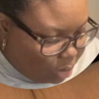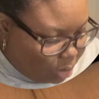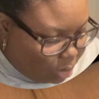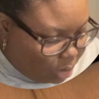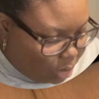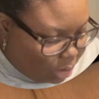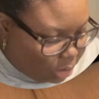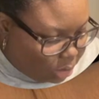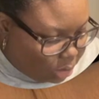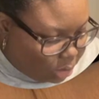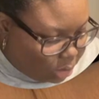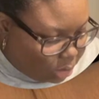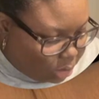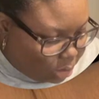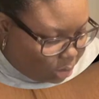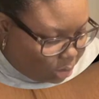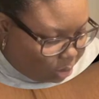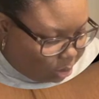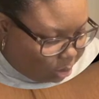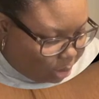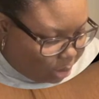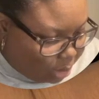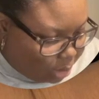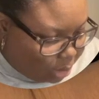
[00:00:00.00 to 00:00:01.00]
I just thought
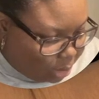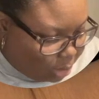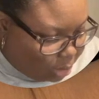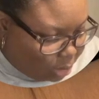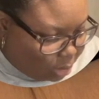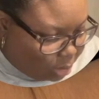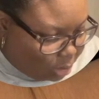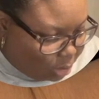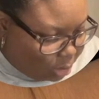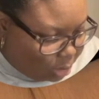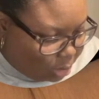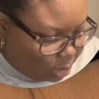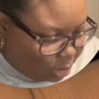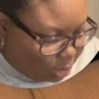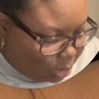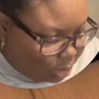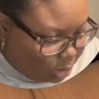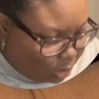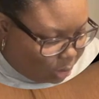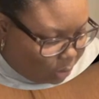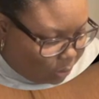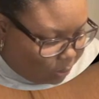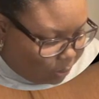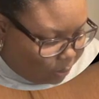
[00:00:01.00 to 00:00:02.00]
about it.
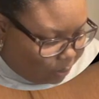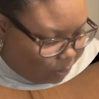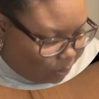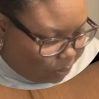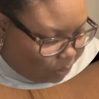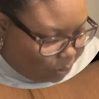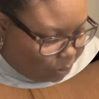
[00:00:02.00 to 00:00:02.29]
Um,